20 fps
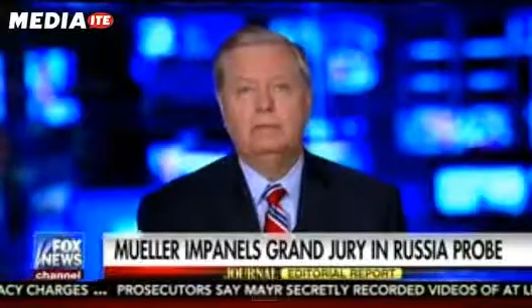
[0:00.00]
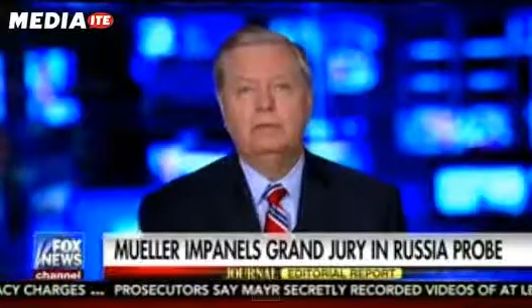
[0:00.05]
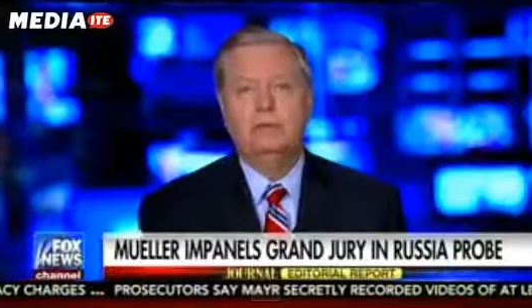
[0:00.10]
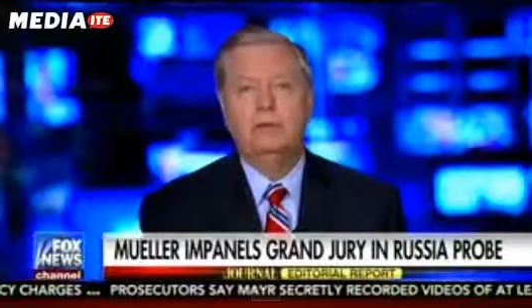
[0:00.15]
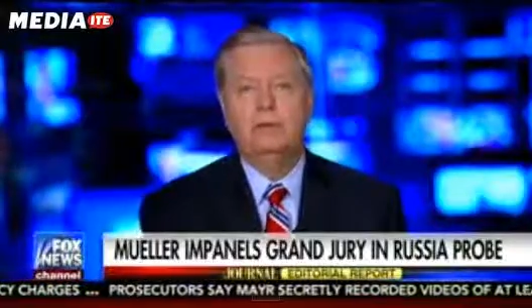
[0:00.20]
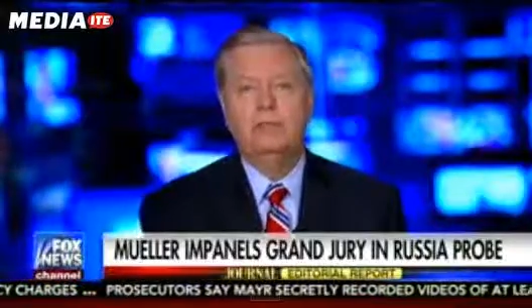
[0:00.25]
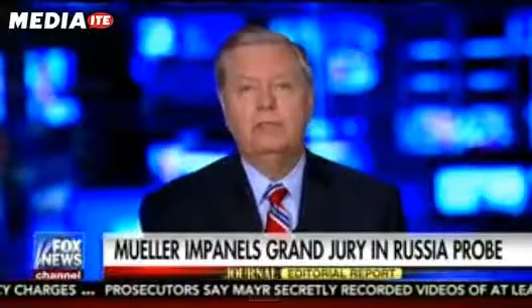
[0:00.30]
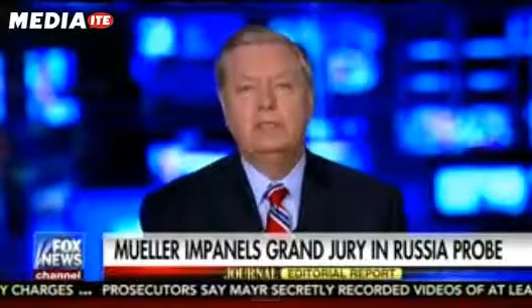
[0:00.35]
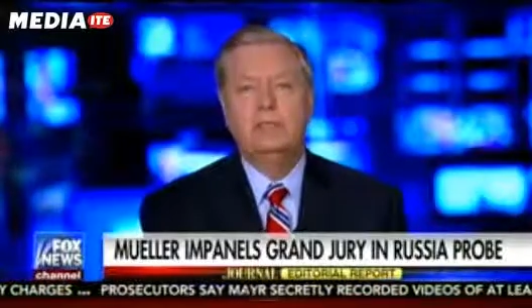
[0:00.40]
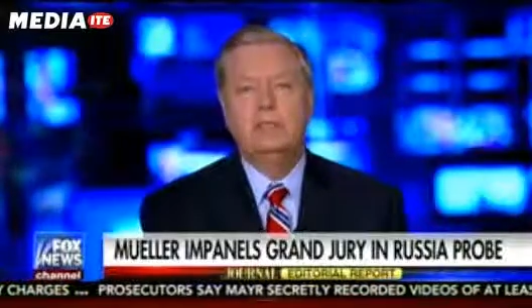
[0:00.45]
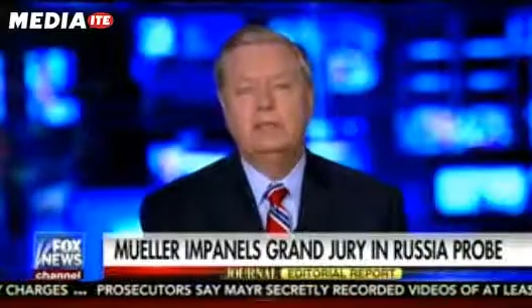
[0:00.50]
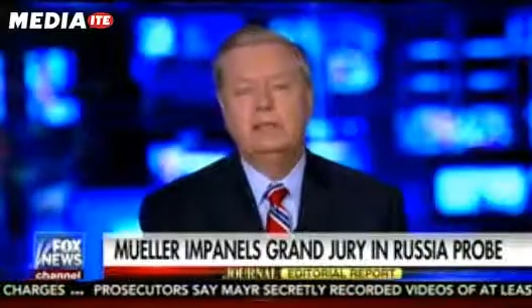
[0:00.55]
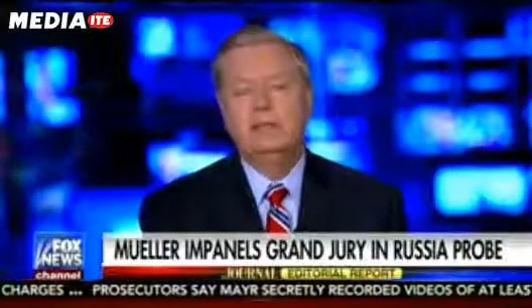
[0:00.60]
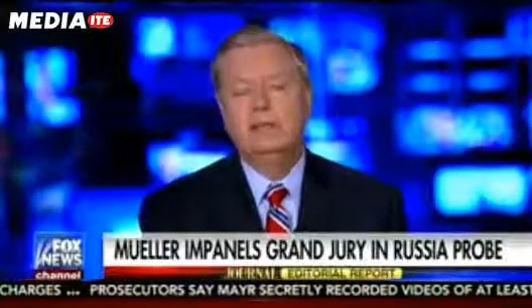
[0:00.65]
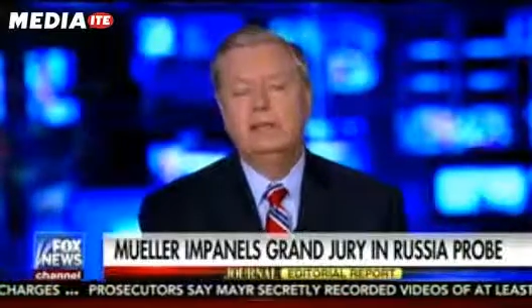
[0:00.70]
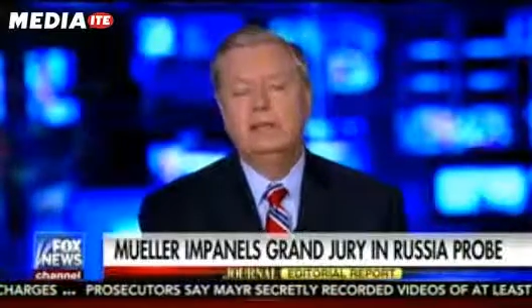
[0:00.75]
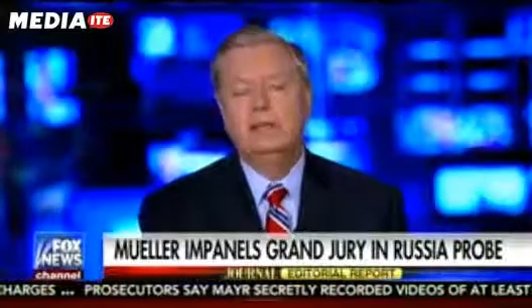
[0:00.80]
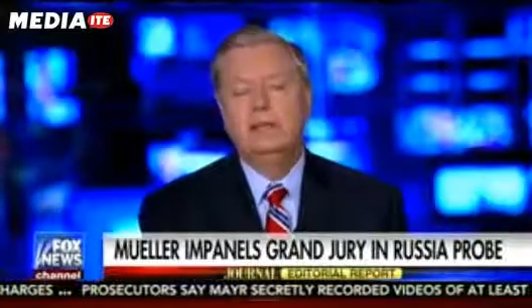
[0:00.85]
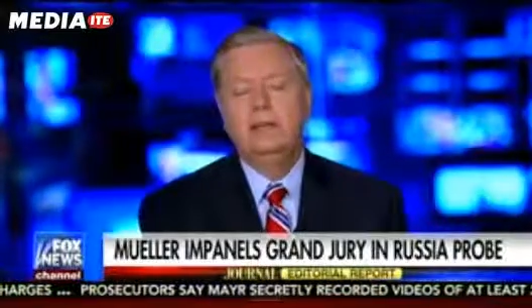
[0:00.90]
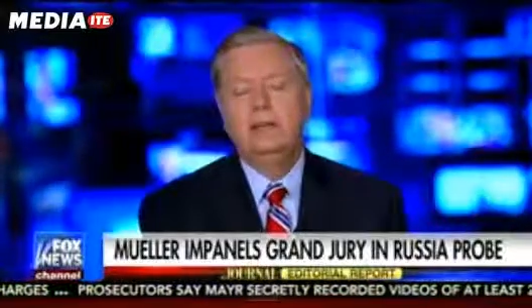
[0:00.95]
here
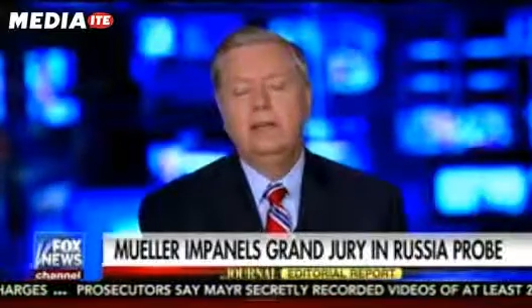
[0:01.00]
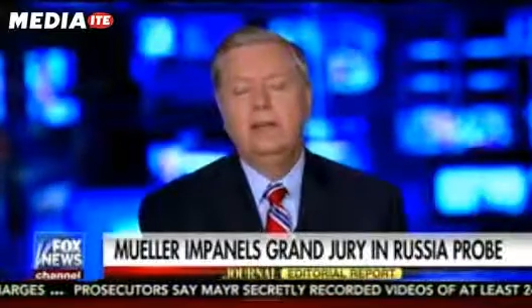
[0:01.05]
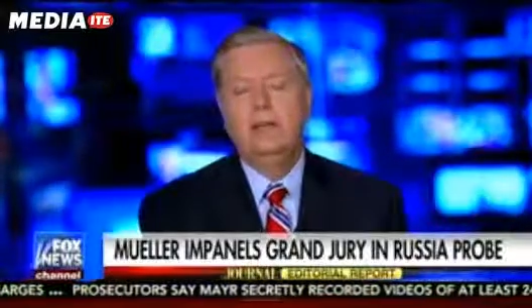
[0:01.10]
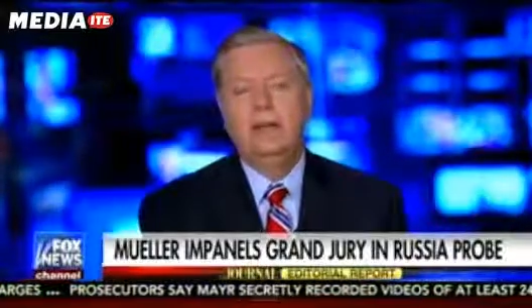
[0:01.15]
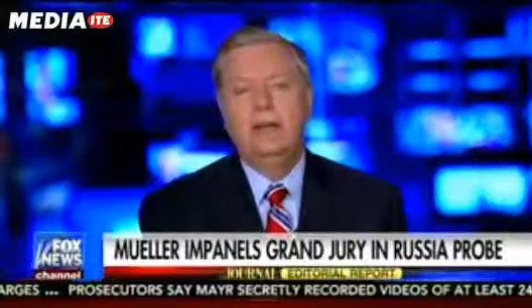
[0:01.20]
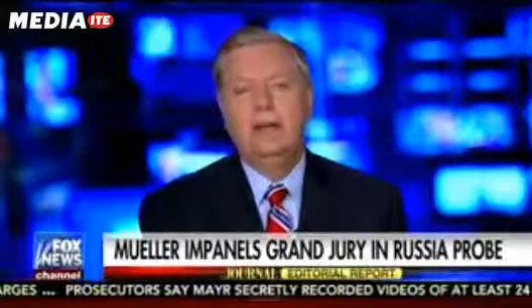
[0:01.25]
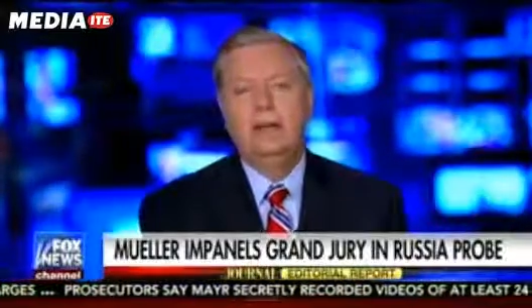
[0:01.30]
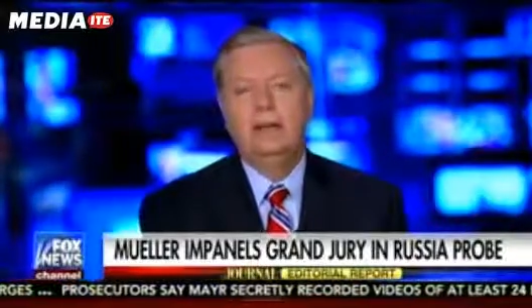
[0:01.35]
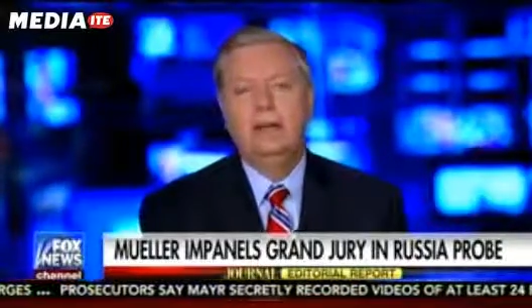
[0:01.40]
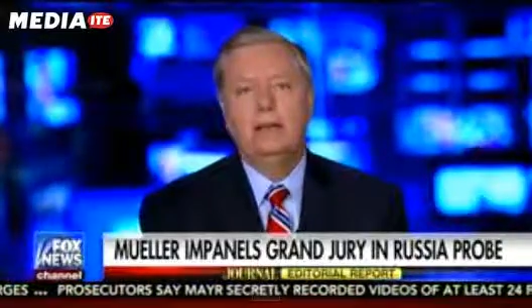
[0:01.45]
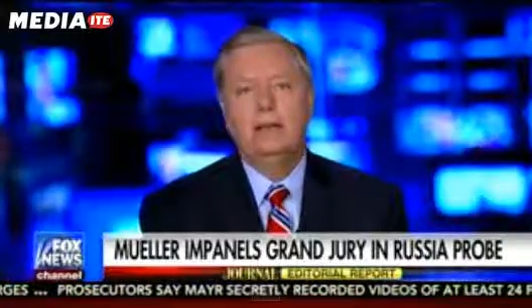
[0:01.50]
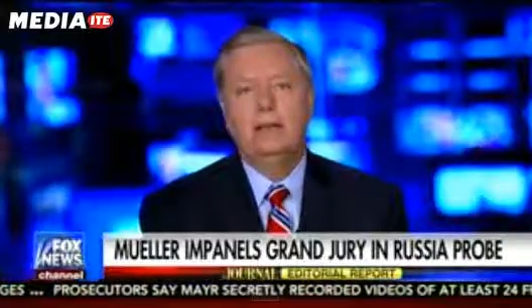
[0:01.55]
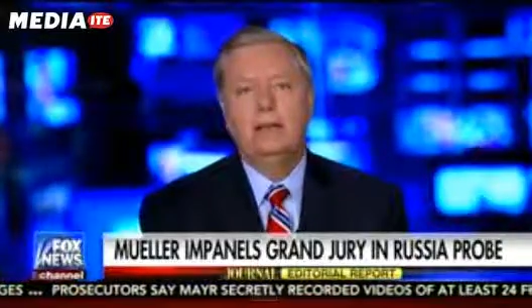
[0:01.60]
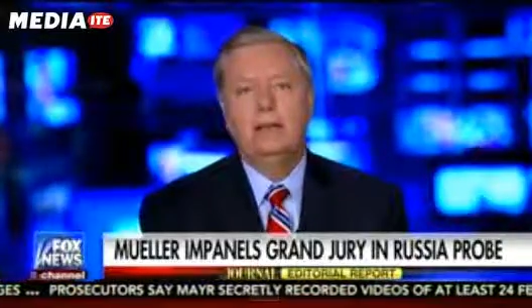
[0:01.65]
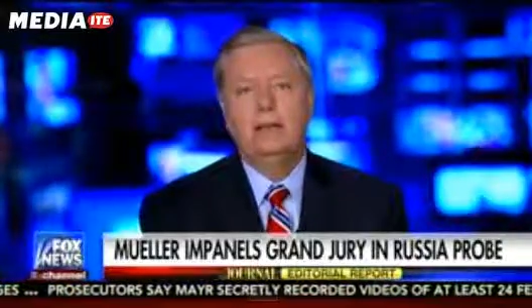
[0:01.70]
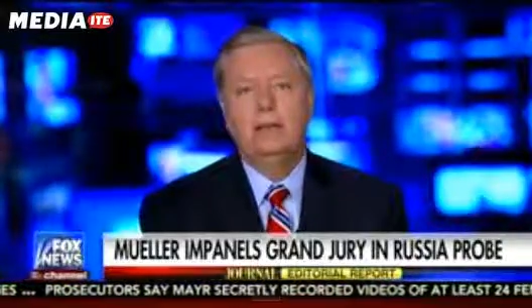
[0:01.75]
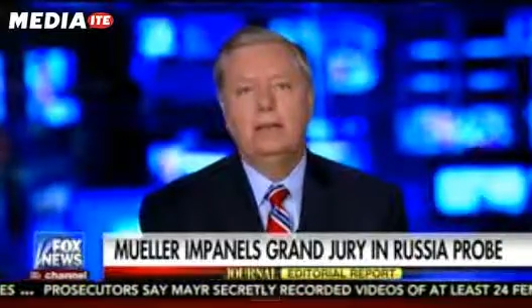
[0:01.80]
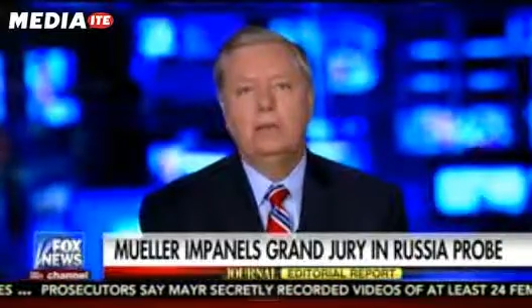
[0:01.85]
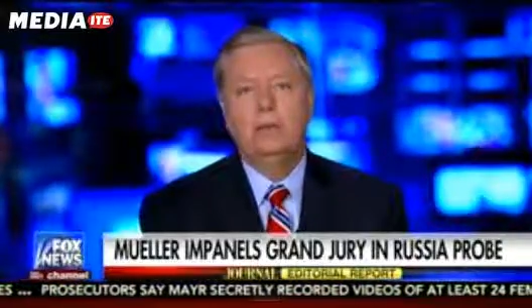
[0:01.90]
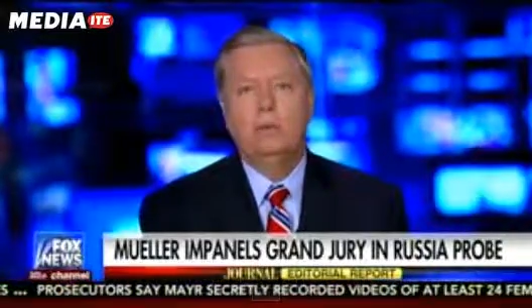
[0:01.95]
recently,
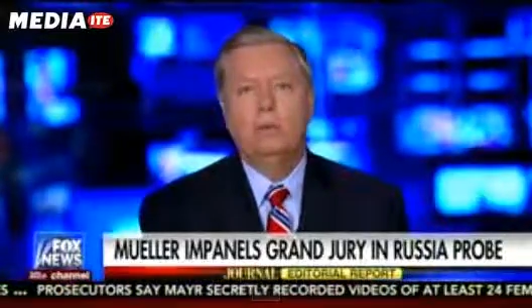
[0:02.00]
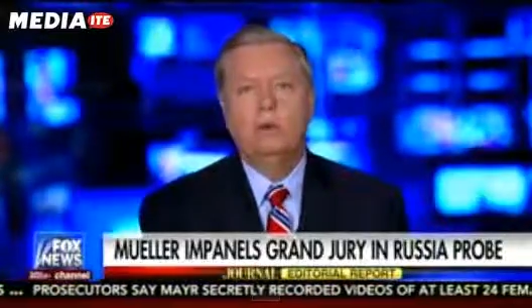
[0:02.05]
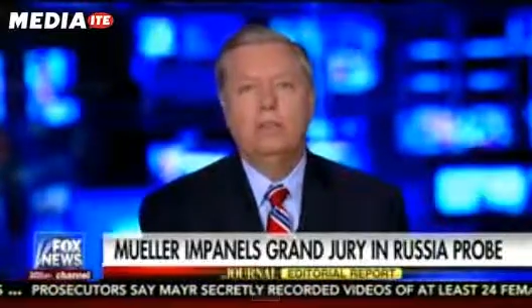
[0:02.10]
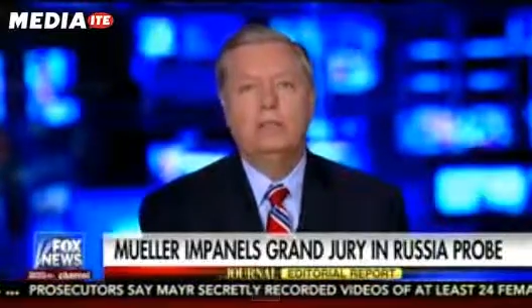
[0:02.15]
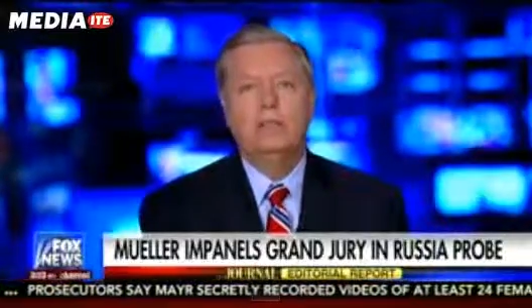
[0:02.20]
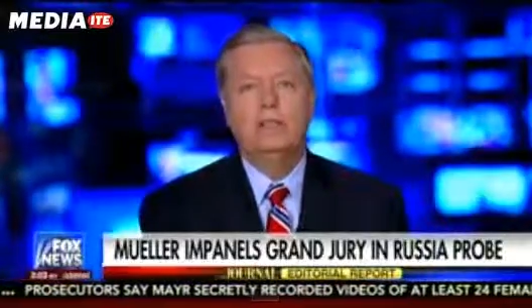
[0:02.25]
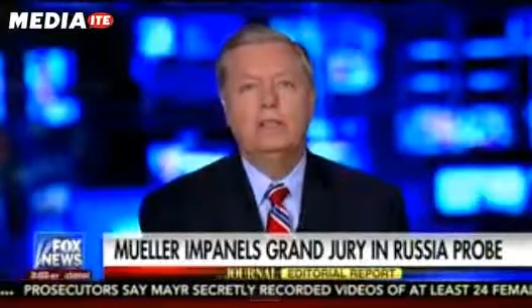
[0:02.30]
that they want